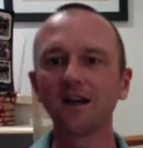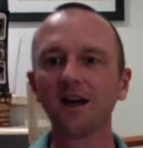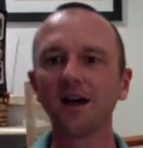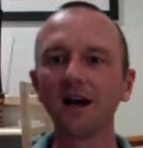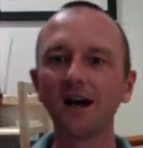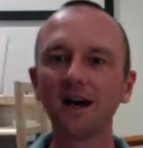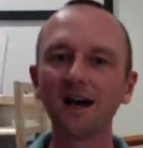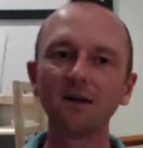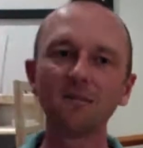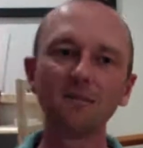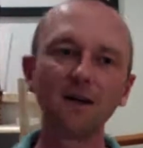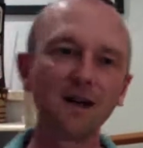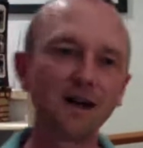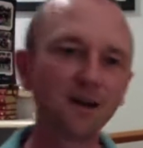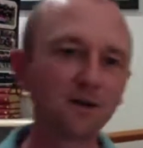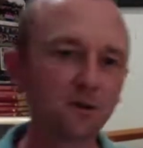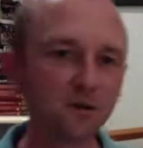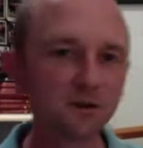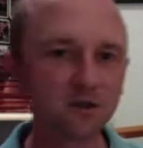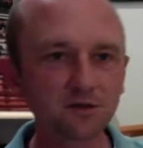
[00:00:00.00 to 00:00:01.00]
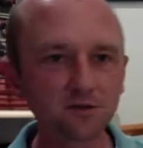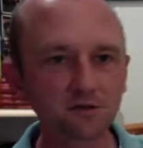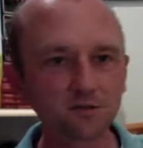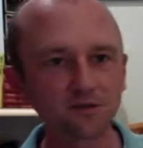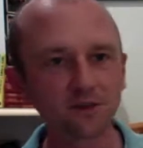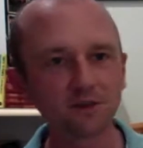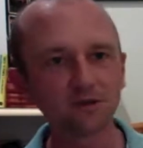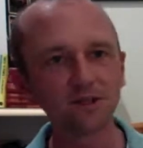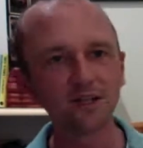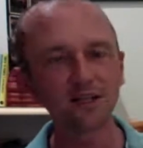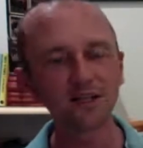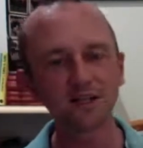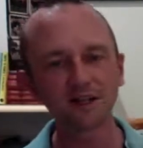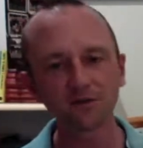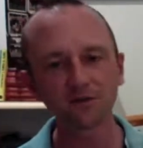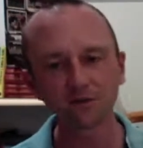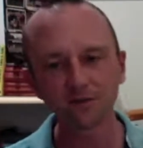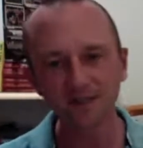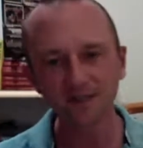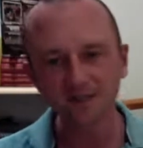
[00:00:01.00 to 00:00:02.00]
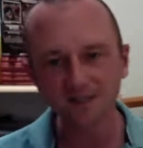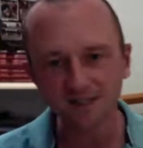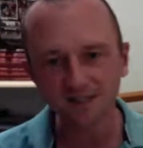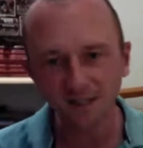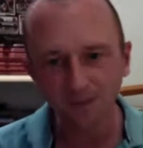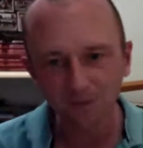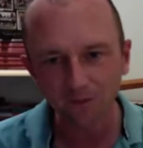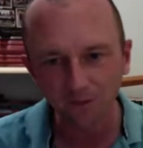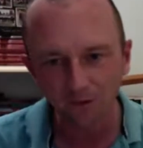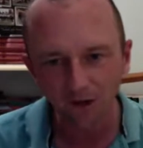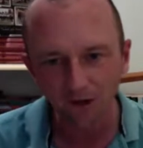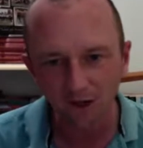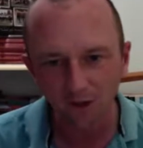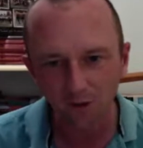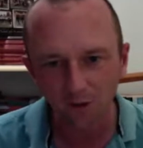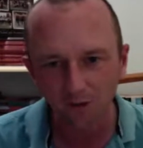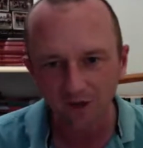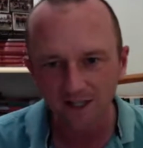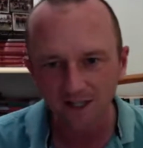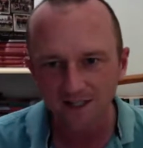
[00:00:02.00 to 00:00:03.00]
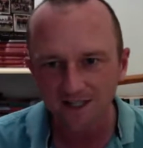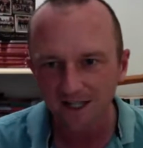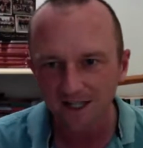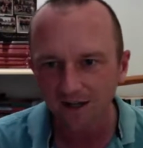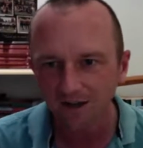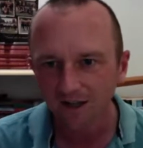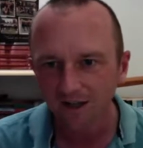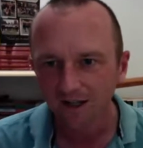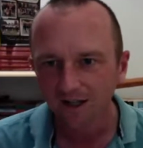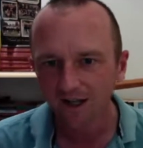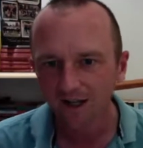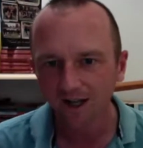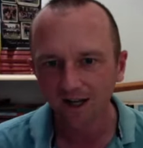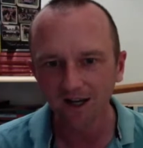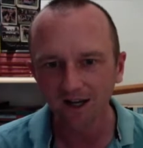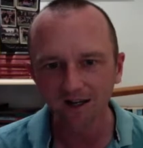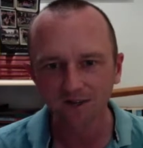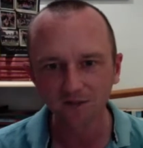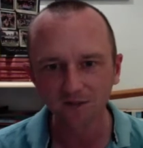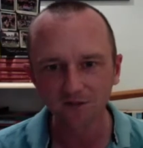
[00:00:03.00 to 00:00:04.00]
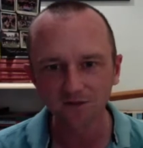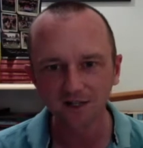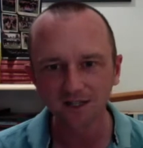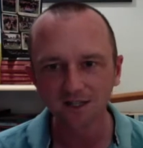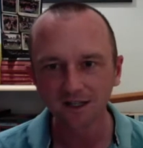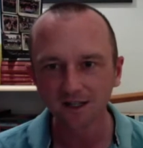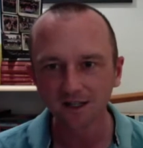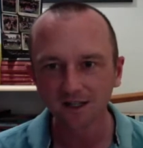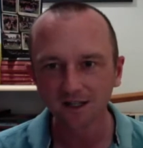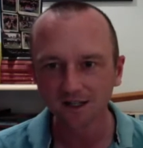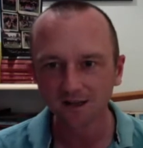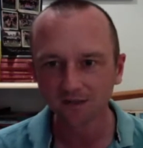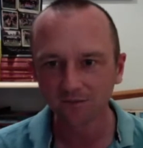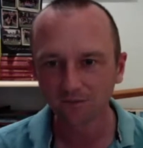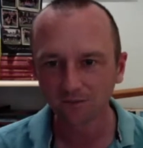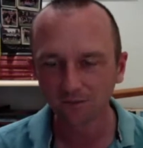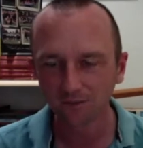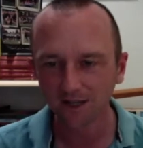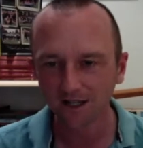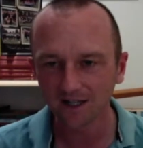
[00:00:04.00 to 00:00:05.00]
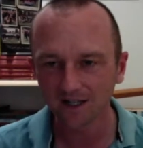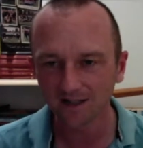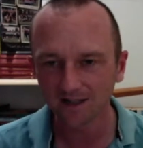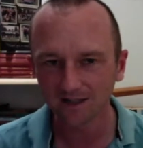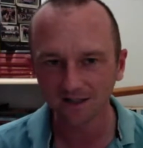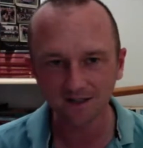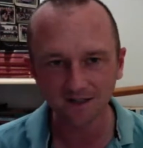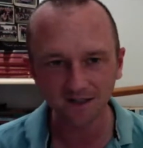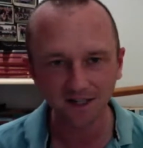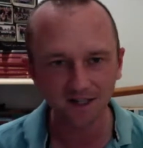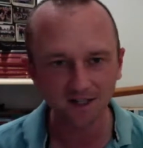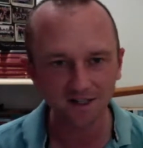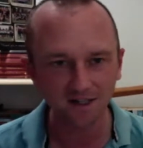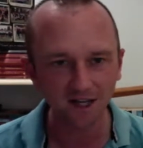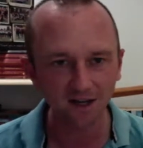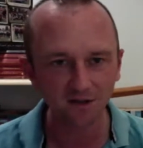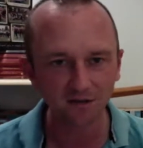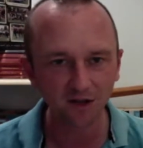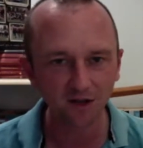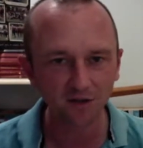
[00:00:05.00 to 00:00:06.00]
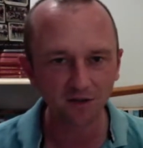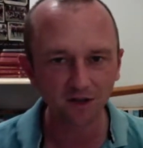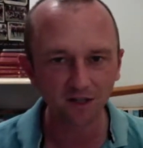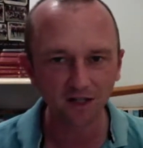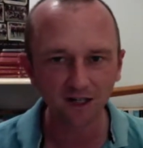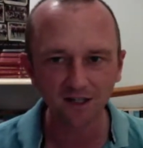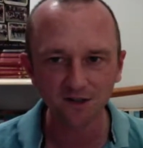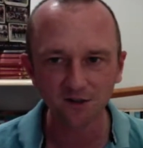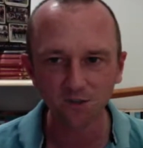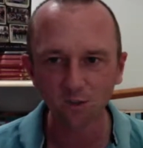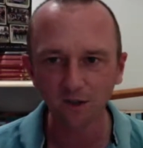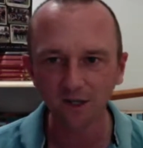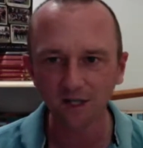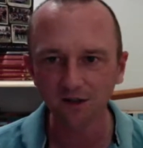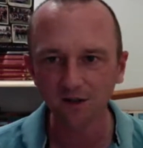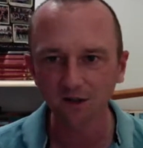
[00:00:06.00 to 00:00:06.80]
And all that's really left for me to say before I call these out is obviously, please stay safe over the next week.